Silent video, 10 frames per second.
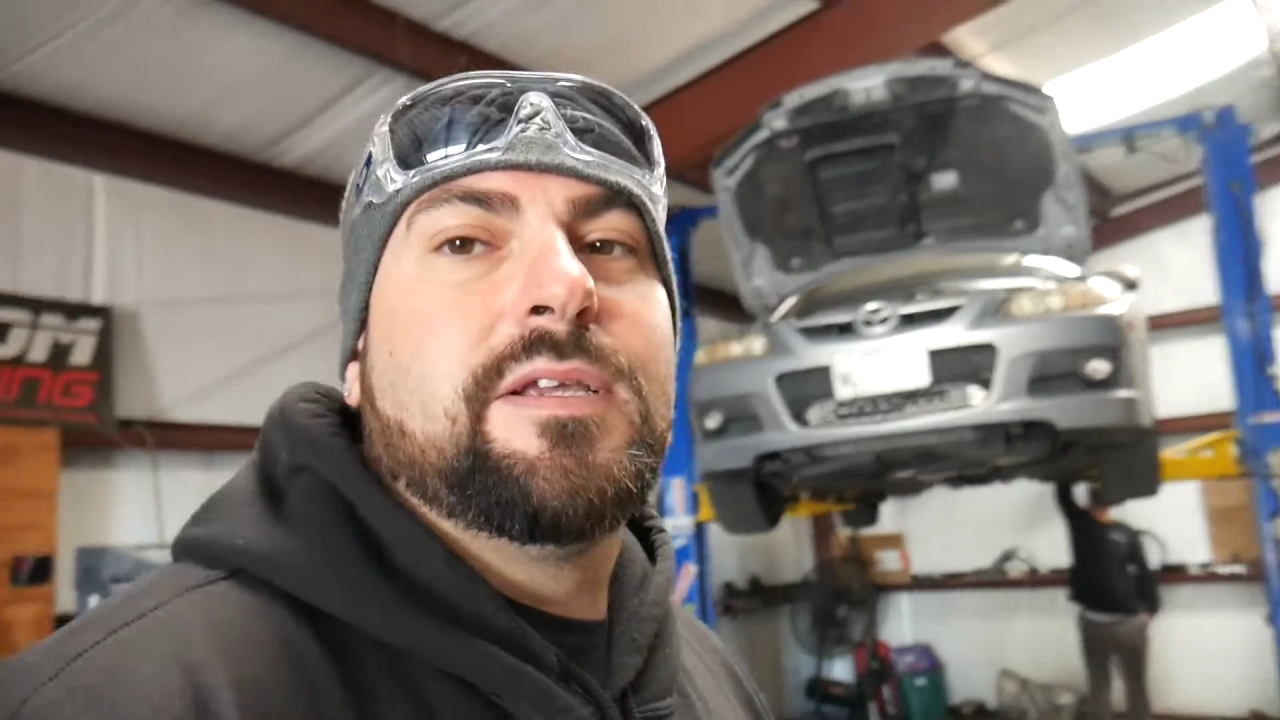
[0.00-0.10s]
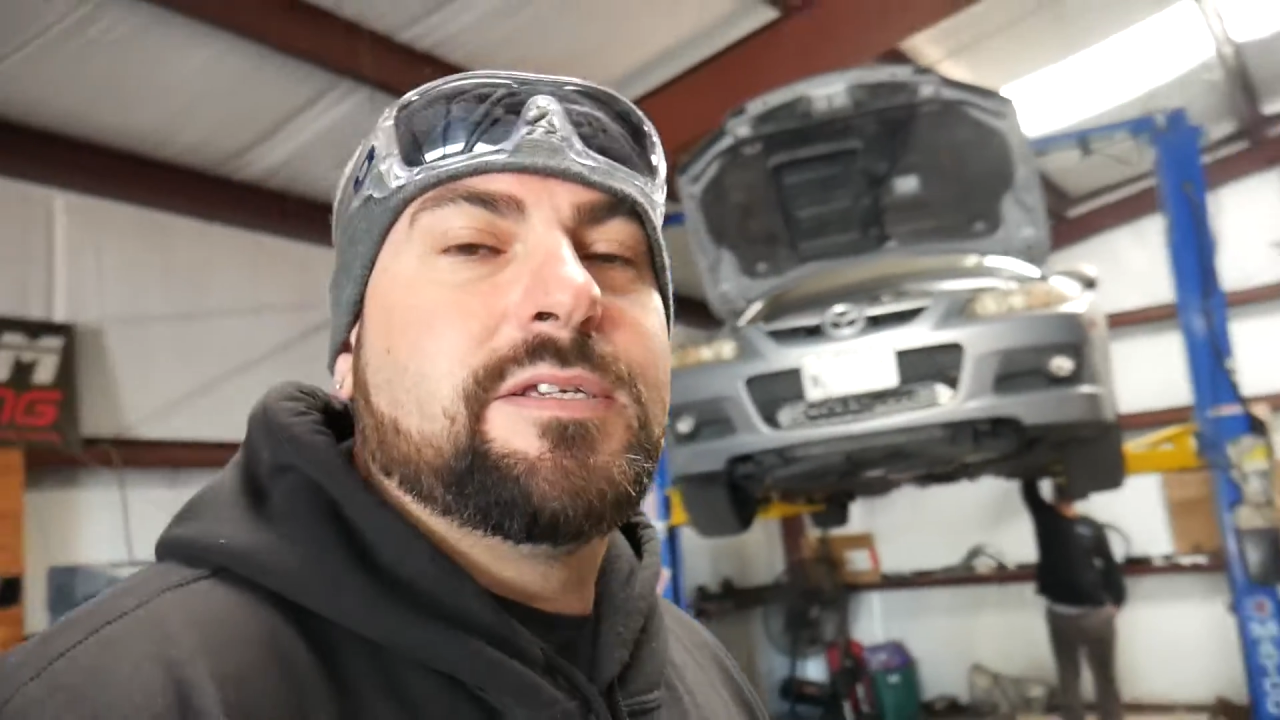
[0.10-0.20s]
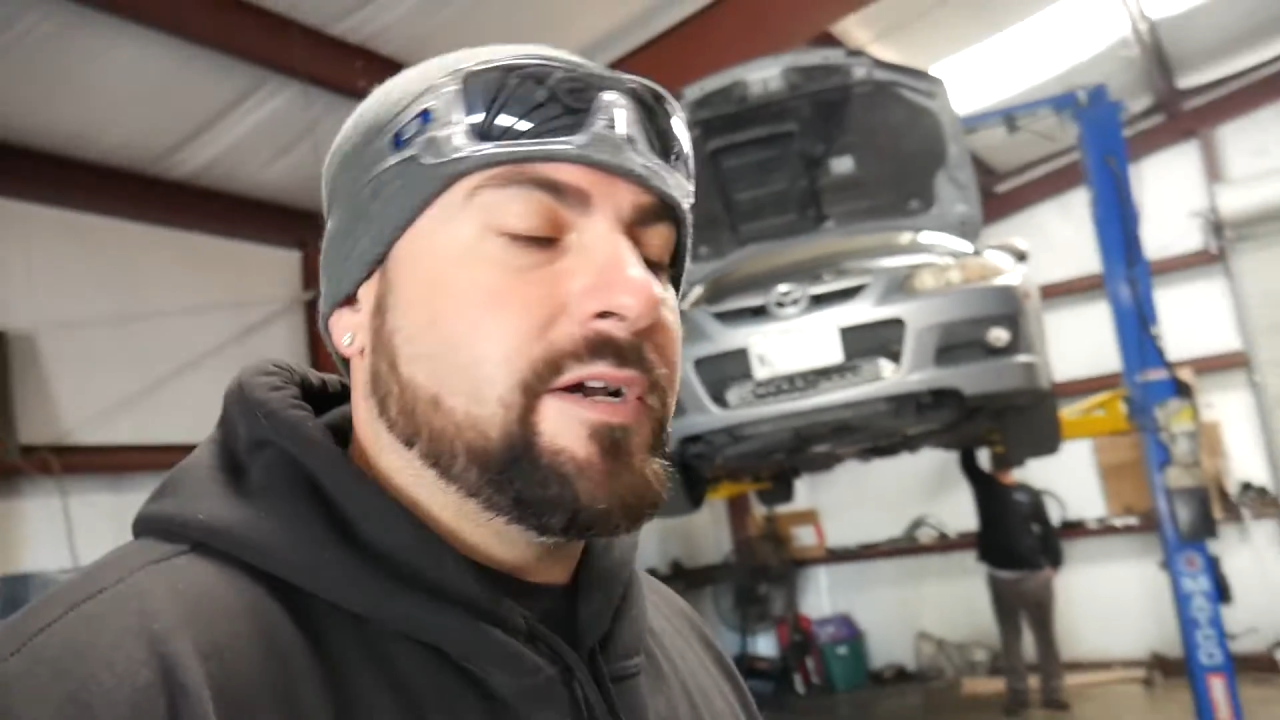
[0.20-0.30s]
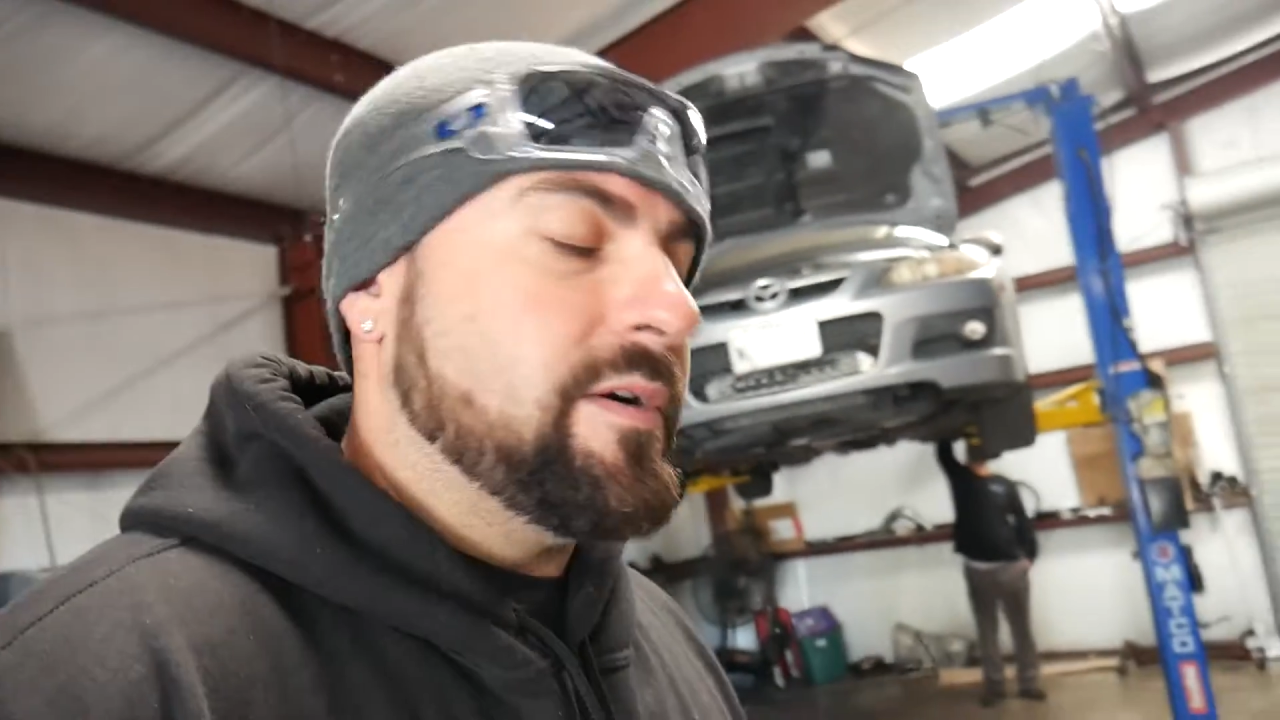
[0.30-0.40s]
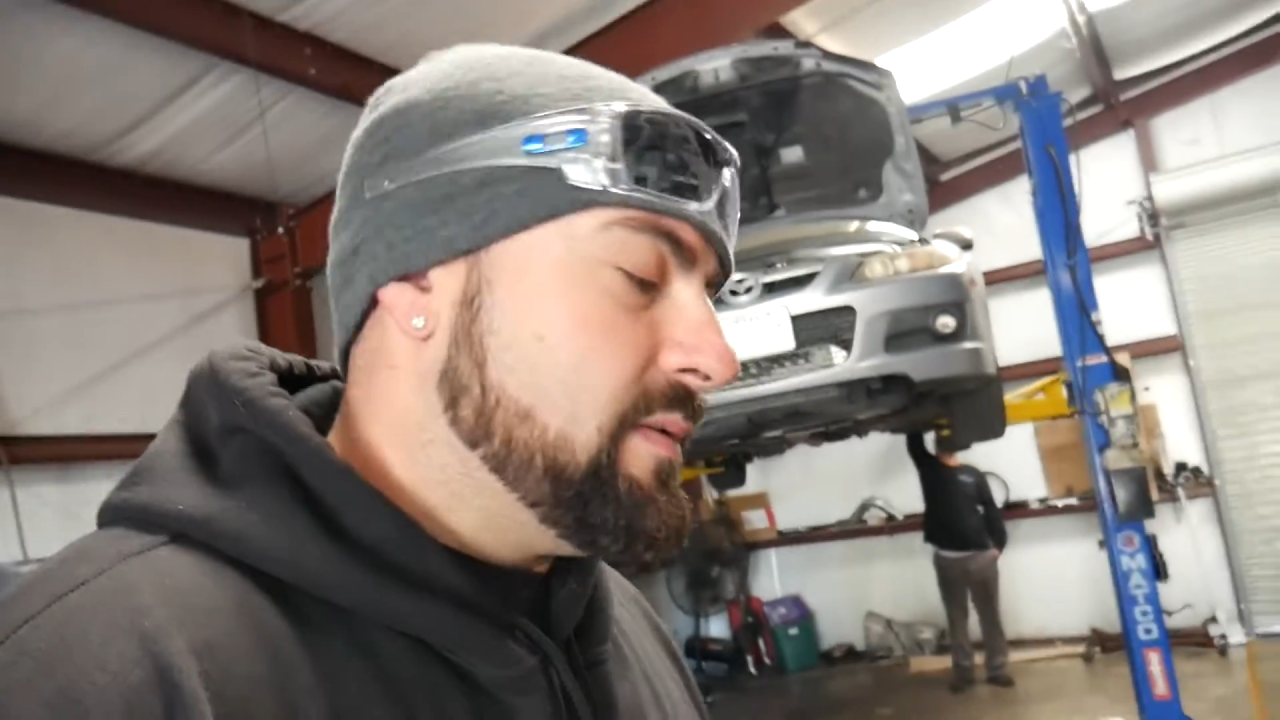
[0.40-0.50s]

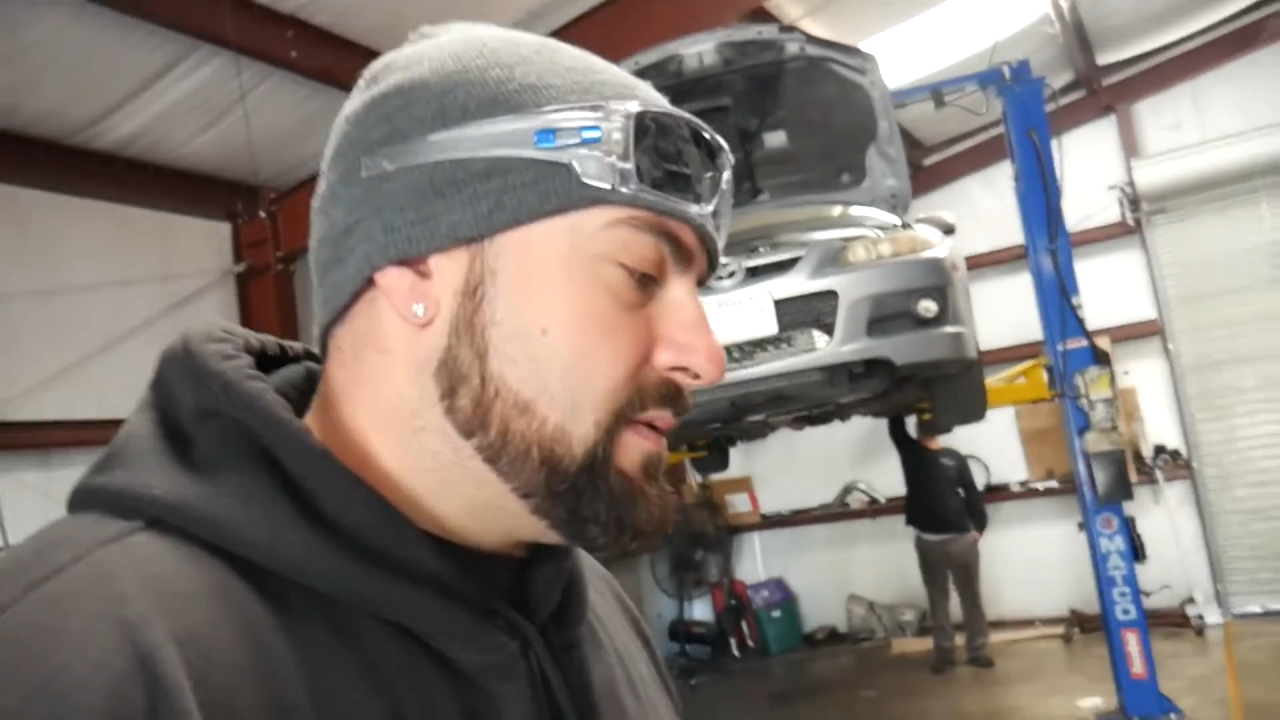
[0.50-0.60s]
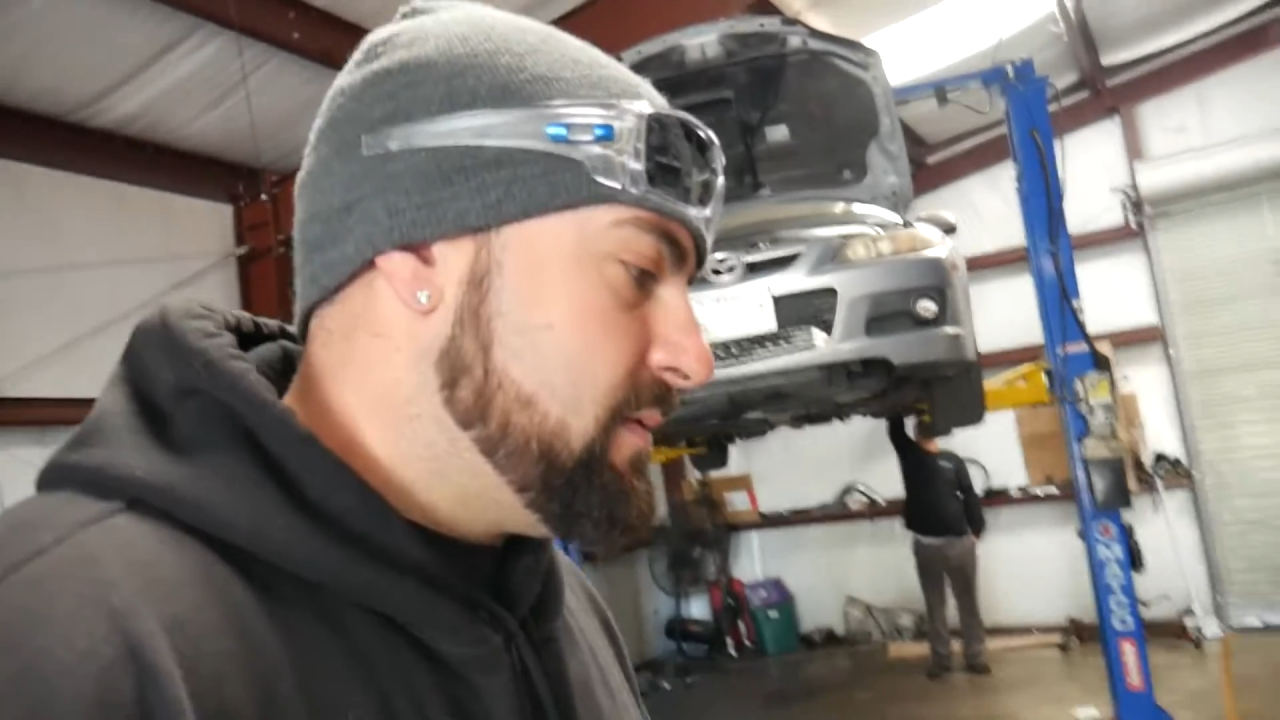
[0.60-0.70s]
So